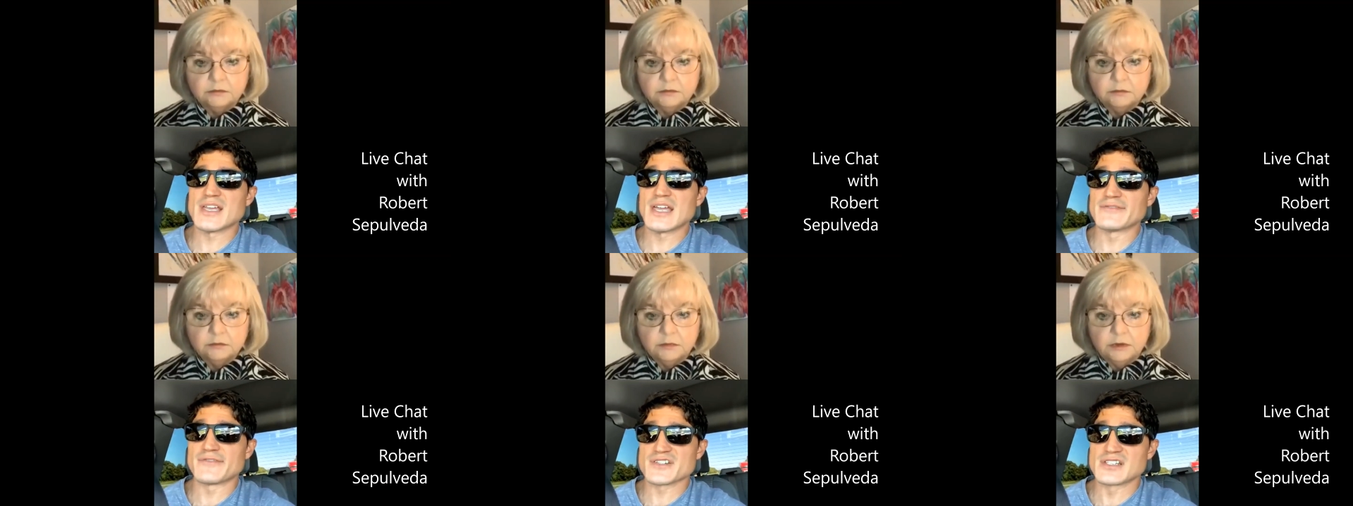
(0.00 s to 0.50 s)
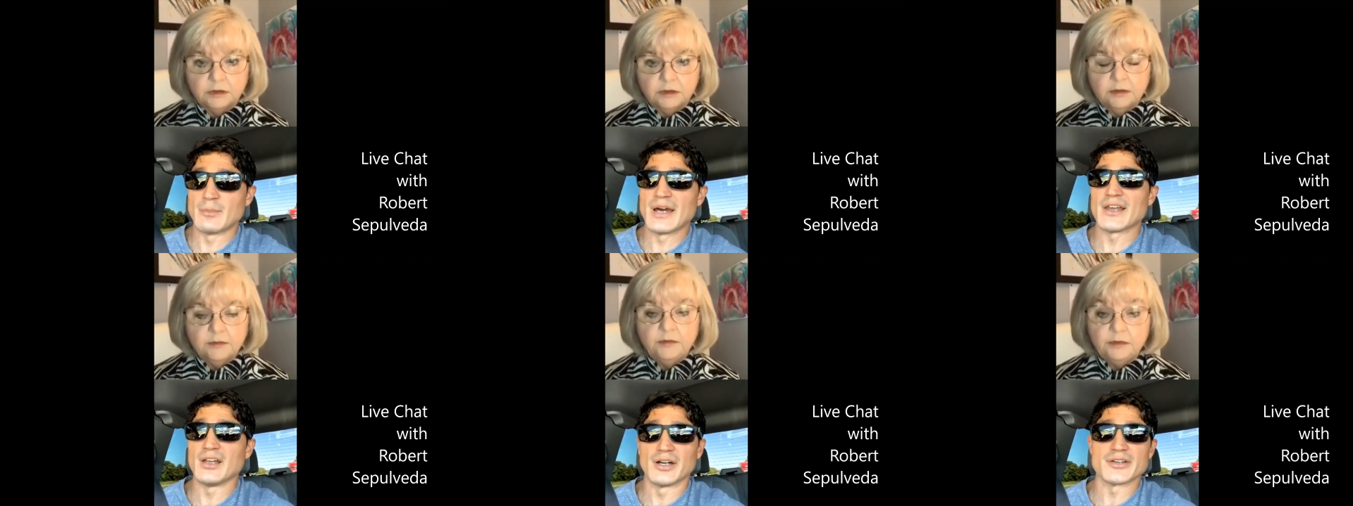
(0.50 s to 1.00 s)
Speaker 1: for somebody to
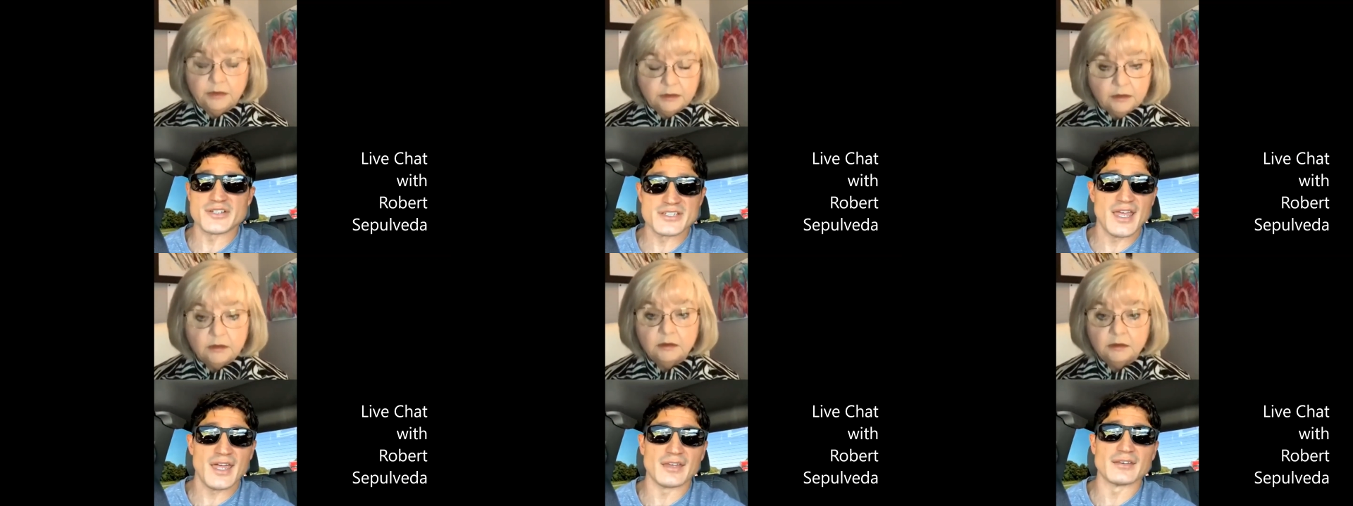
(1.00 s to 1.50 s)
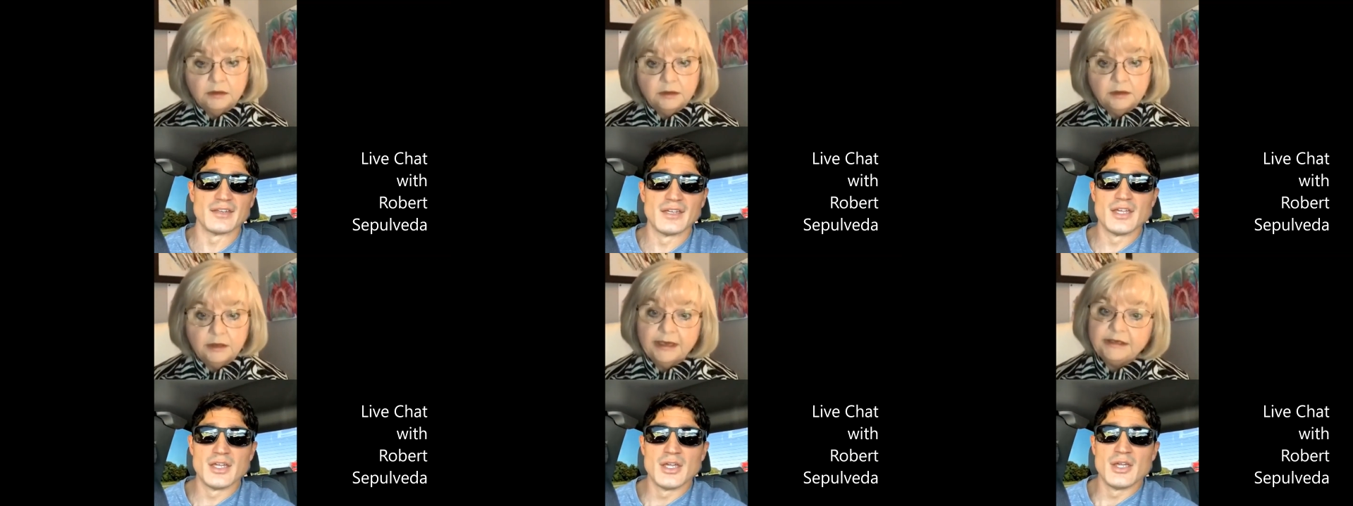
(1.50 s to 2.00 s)
understand. It
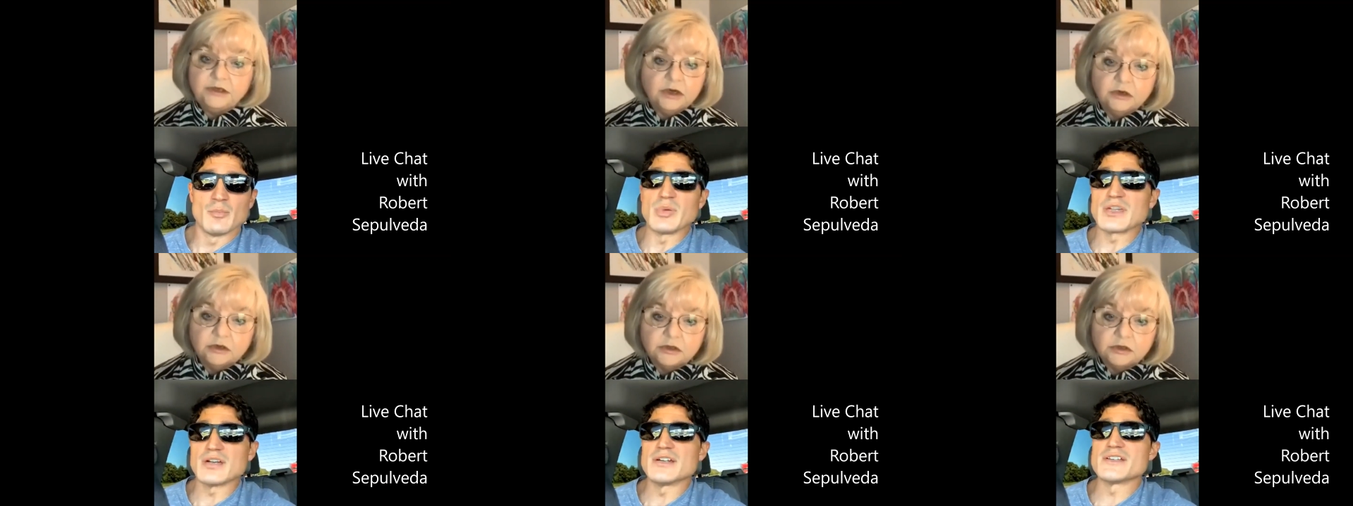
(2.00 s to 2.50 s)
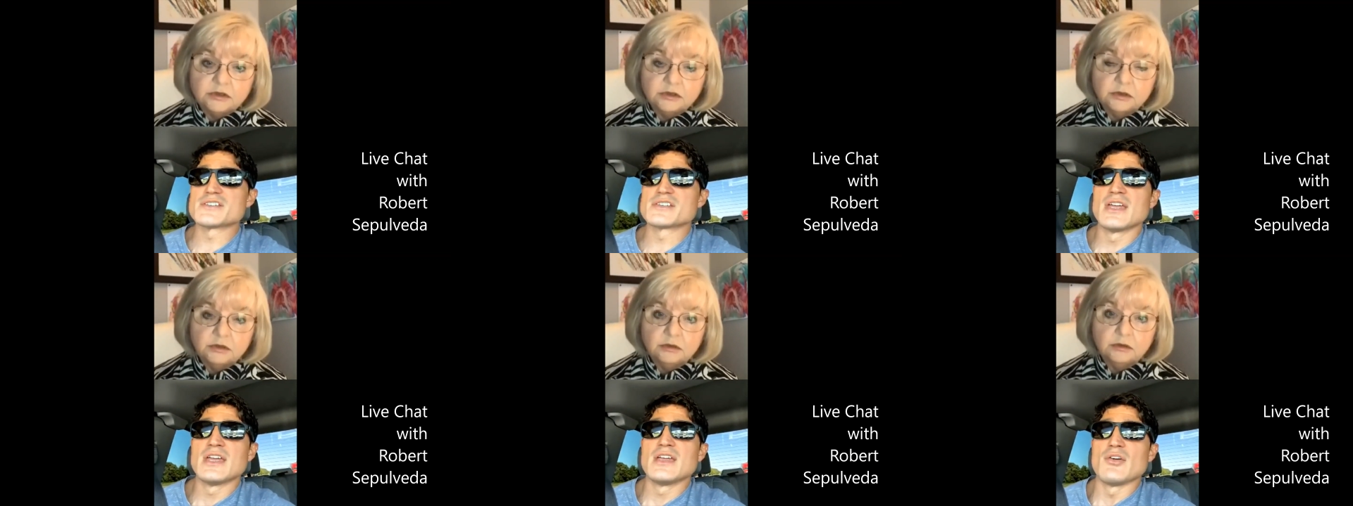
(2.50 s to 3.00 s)
does. Because
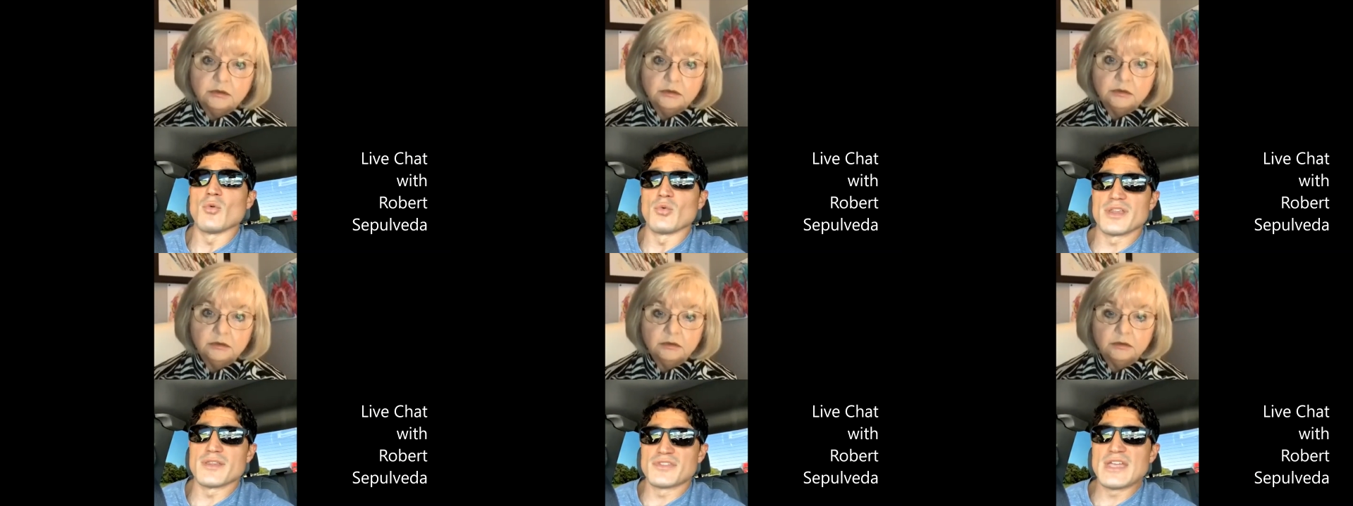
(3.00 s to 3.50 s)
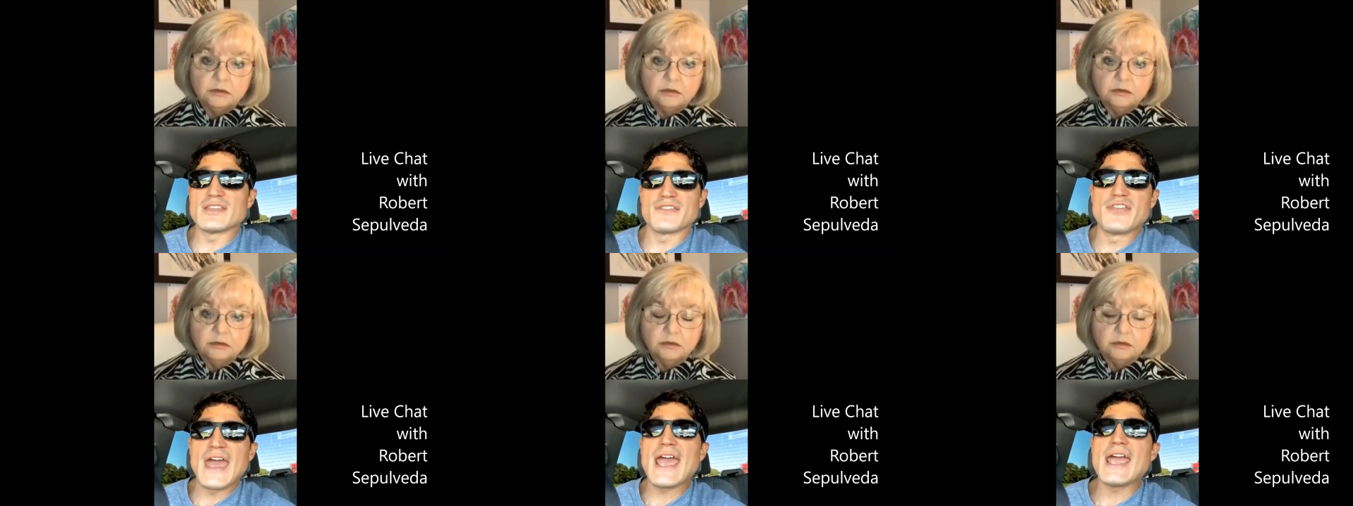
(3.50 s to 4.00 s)

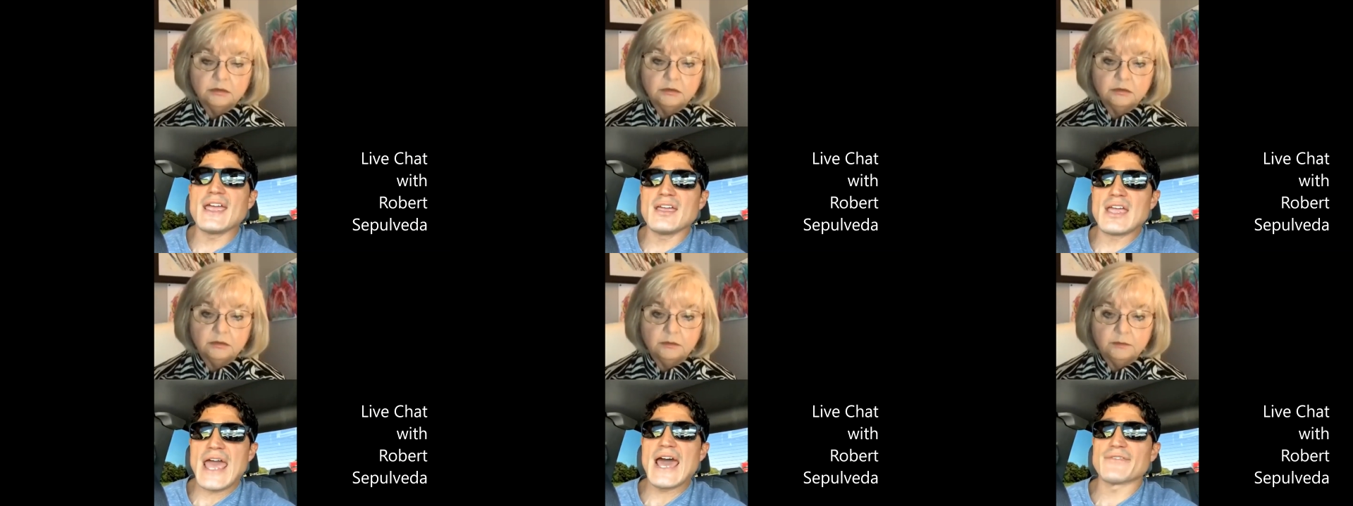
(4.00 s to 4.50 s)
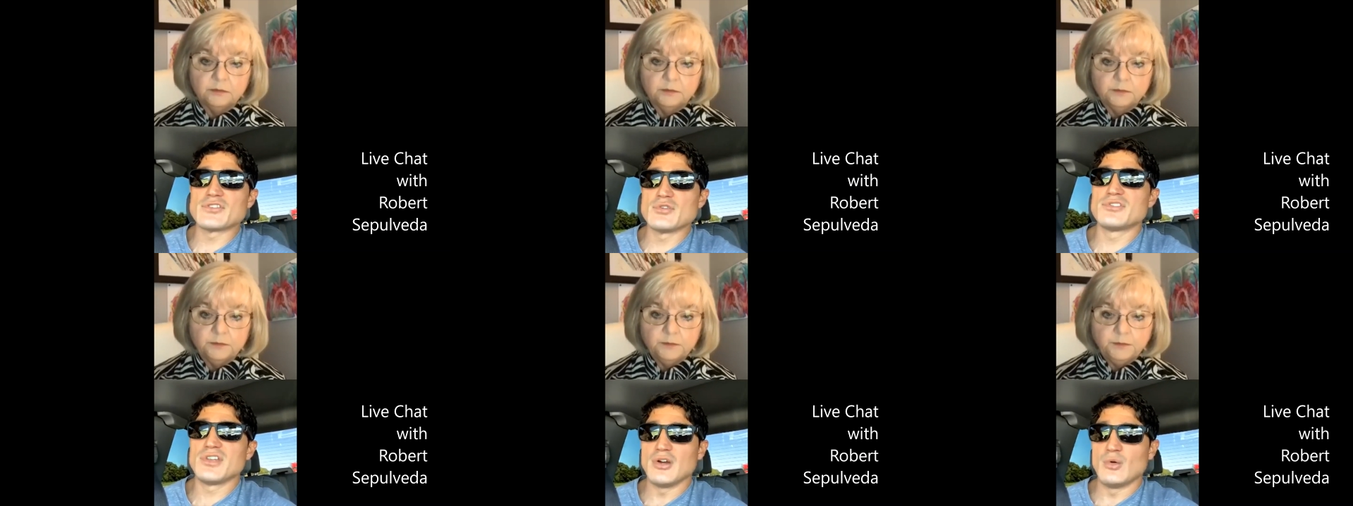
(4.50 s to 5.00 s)
they have to deal with